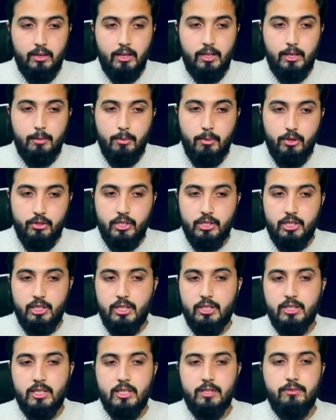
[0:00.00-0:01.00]
In the bottom
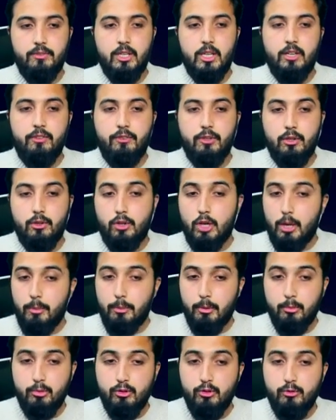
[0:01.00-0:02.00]
section, it says we are a
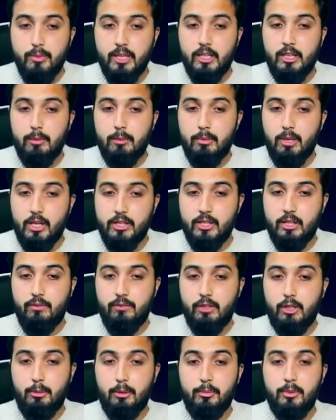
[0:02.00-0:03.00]
philanthropic movement in the blockchain
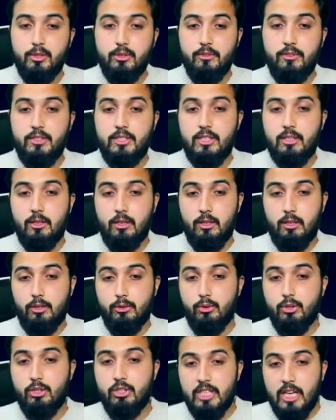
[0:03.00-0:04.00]
with the purpose of
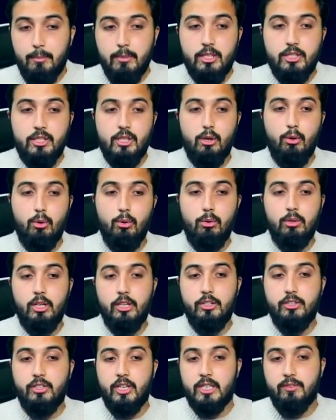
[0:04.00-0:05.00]
to establish a goal
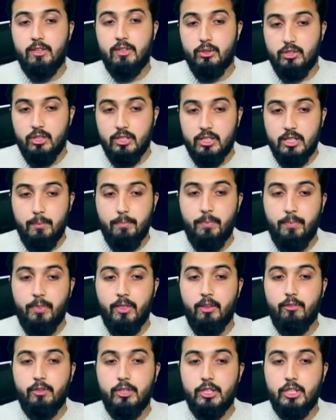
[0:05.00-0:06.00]
interactive ecosystem
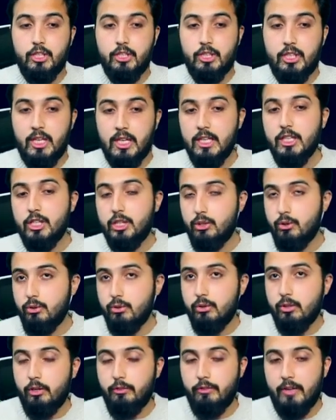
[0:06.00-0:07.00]
where the daily
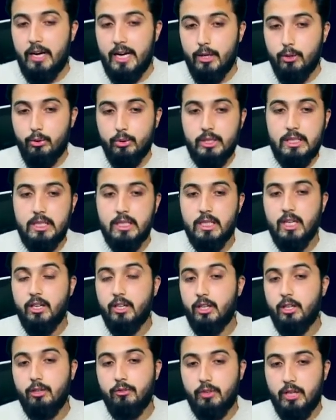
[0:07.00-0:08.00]
use of IoT,
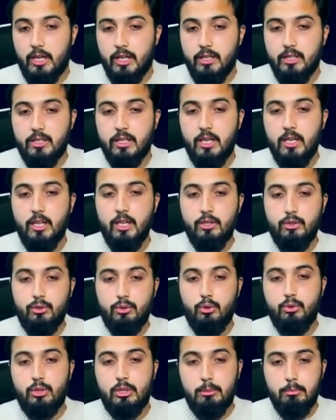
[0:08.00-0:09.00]
Internet of Things,
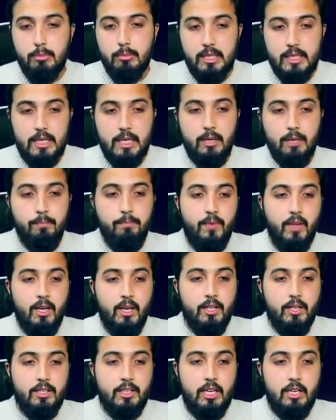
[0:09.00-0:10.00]
social media,
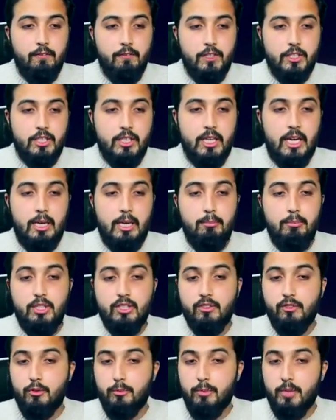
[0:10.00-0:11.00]
television, and
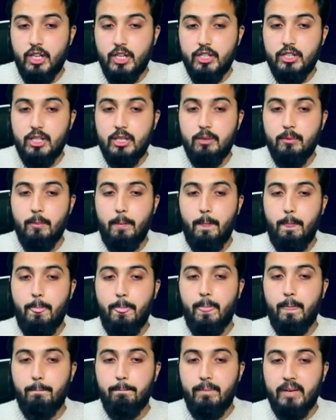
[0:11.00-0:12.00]
means of communication
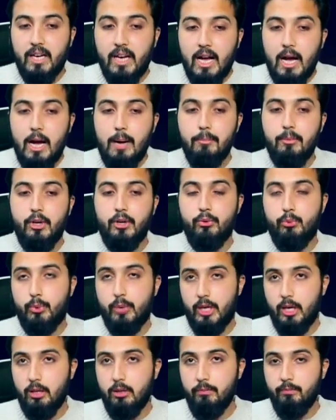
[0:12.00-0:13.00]
become a
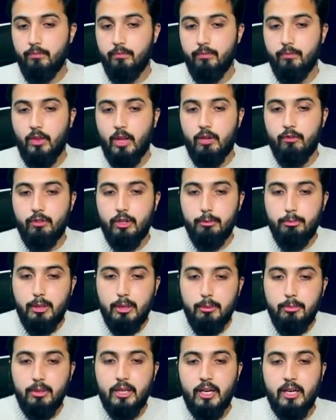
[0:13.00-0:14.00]
real, where
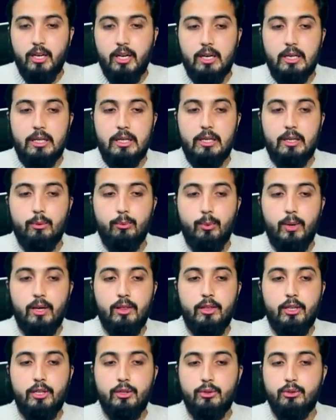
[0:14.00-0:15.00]
people can earn
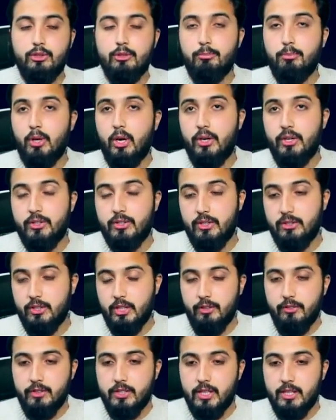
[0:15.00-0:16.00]
while they use the products and
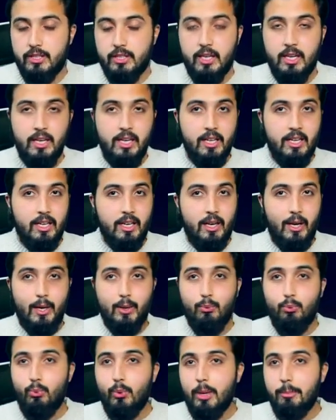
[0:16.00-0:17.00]
services.
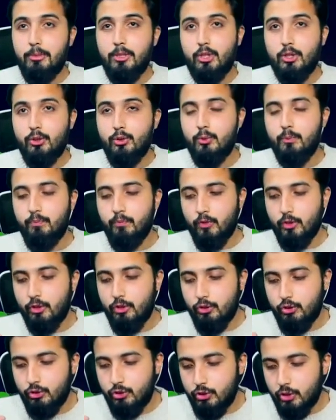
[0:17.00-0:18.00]
In Web 2,
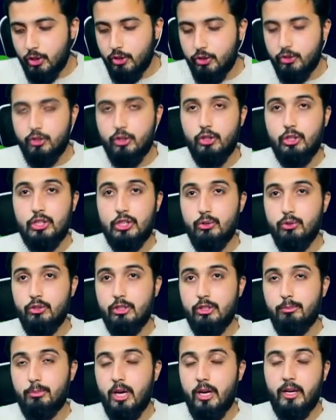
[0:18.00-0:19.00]
you just use
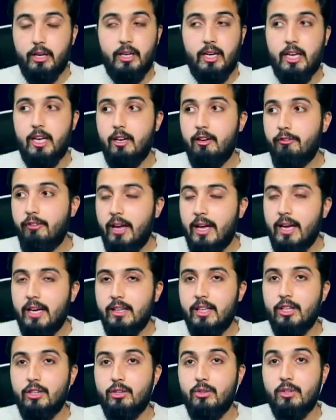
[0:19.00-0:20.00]
the product. If
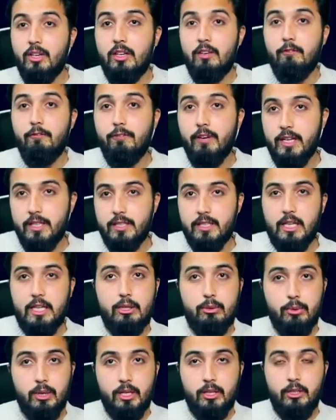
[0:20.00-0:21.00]
anything, you invest
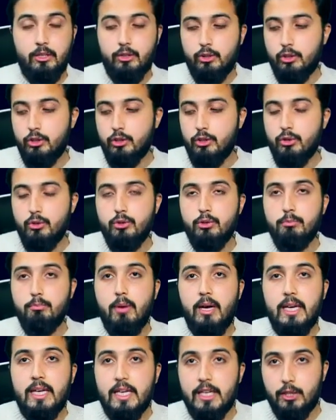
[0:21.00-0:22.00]
into it. You use
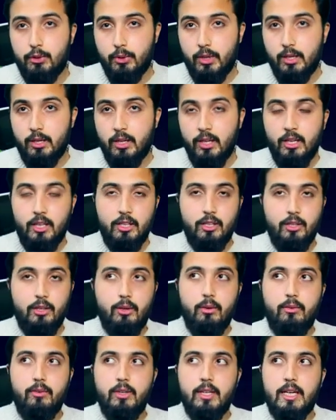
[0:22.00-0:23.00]
money into it. You
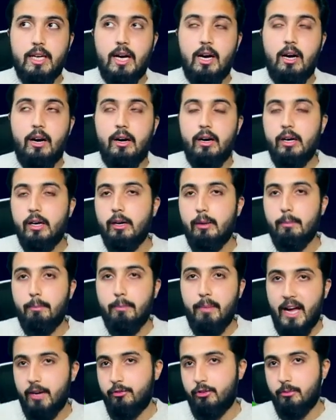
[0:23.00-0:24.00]
don't really earn
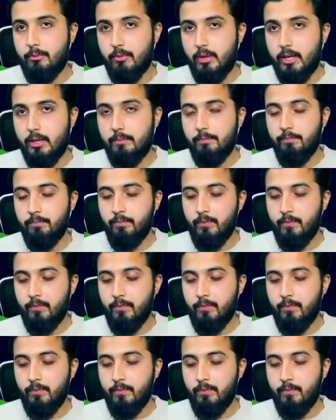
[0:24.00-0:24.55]
back from it.